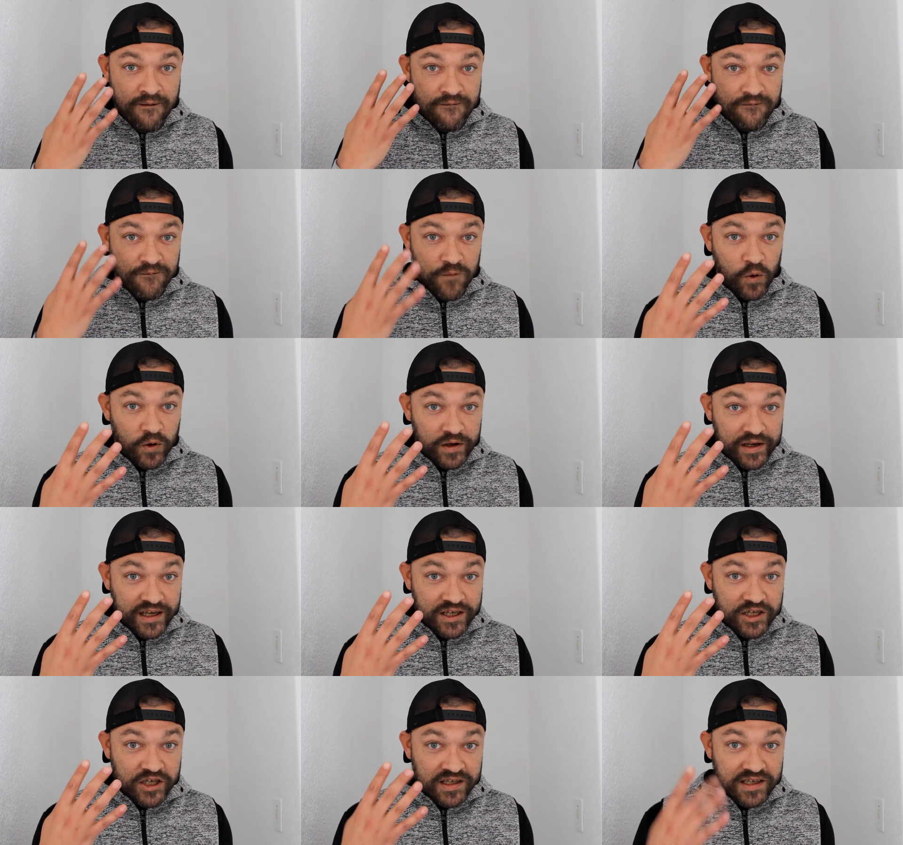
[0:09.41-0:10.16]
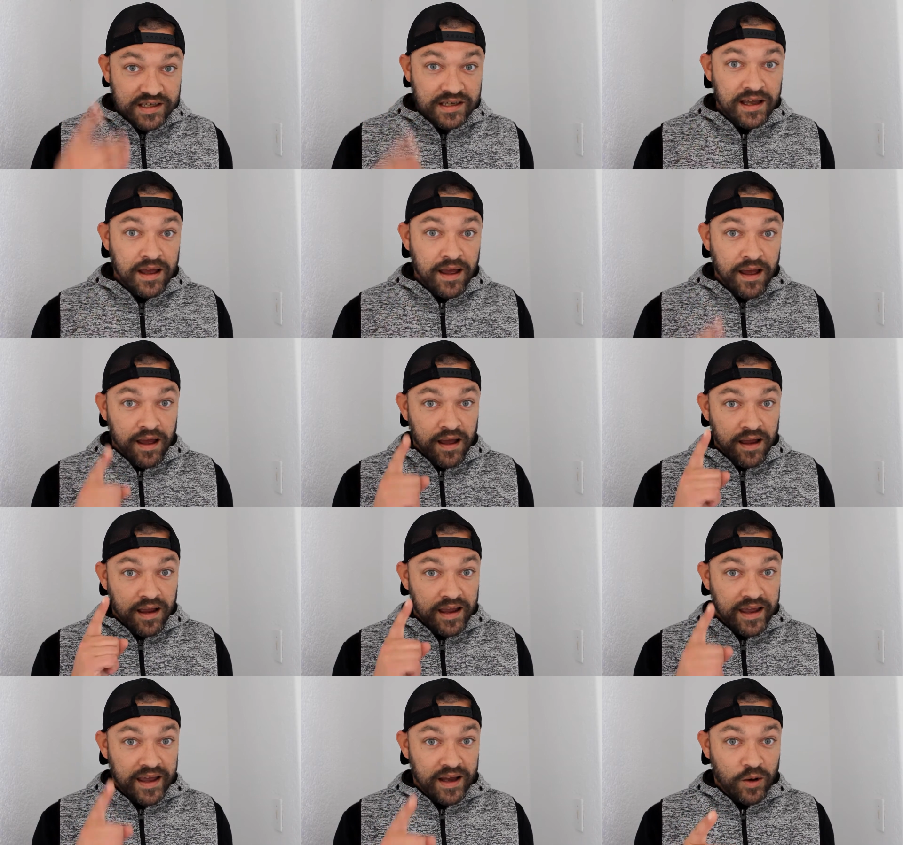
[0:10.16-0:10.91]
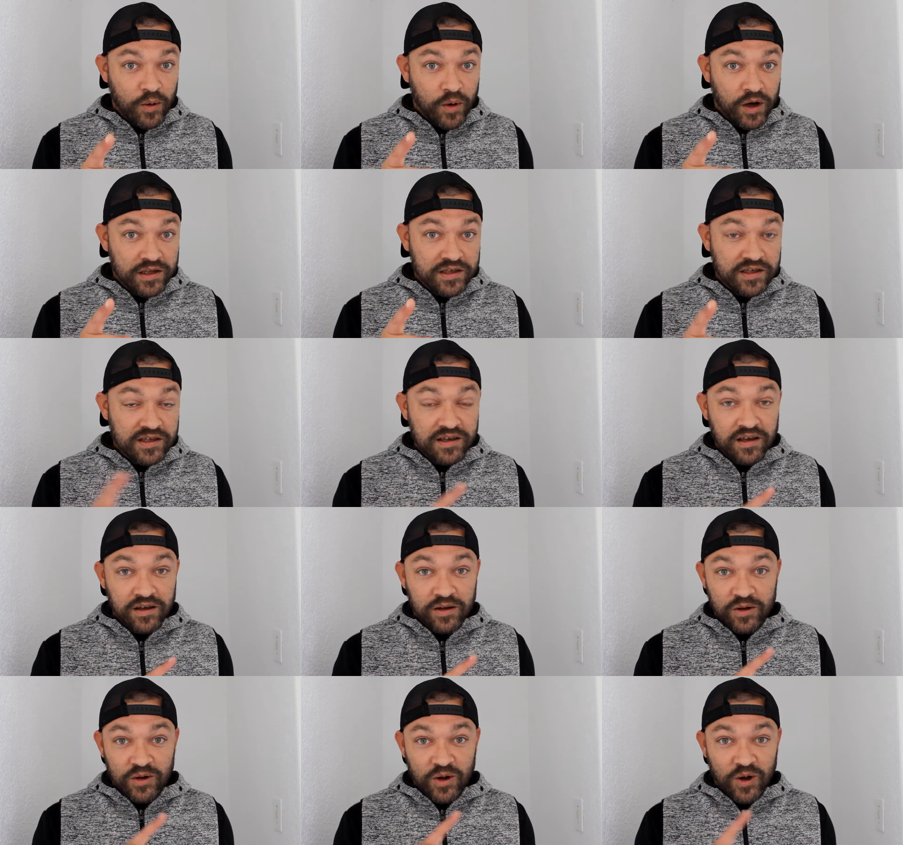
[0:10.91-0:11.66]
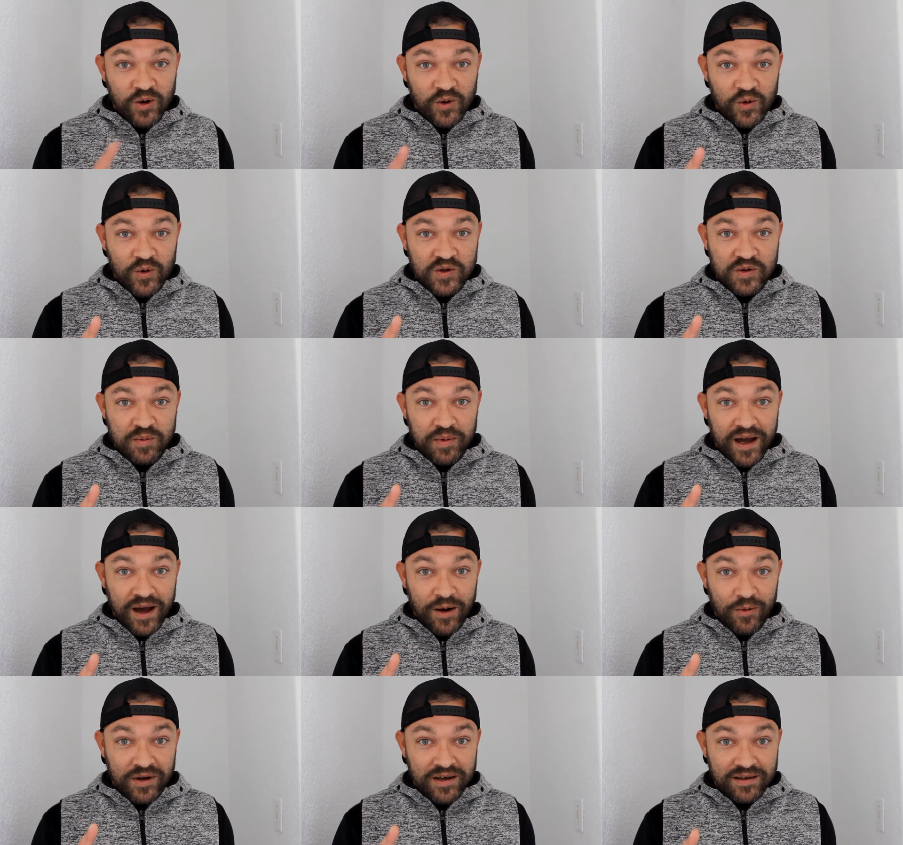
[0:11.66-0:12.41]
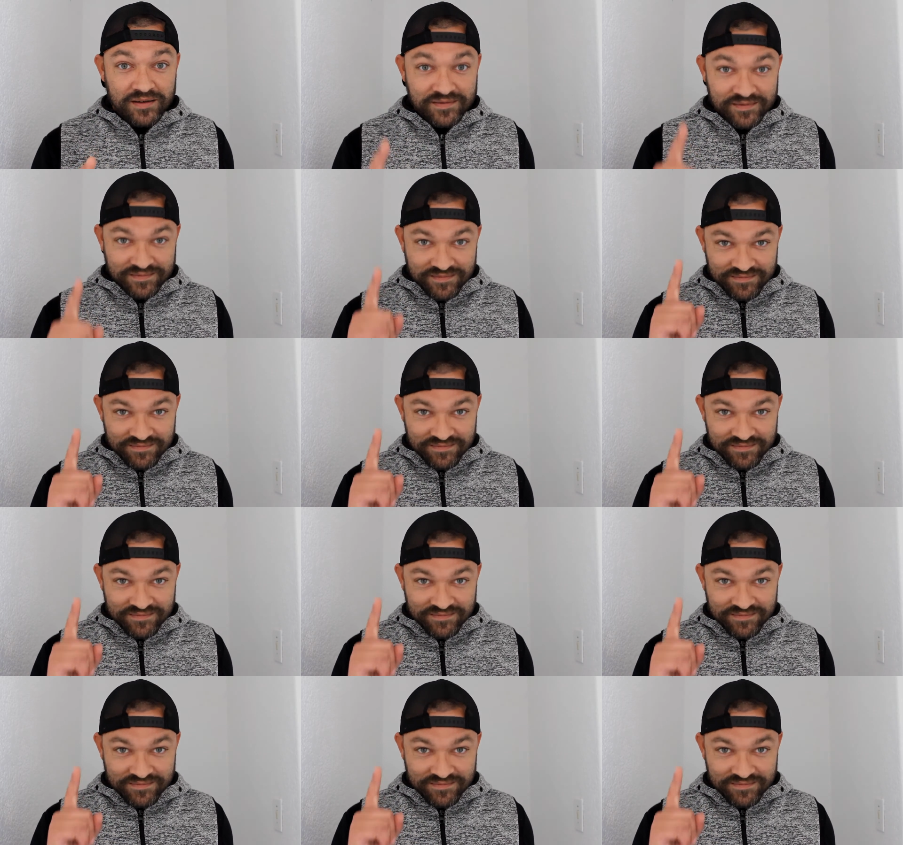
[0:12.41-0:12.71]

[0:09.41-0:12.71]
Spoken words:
4 digits, kilowatts, not horsepower.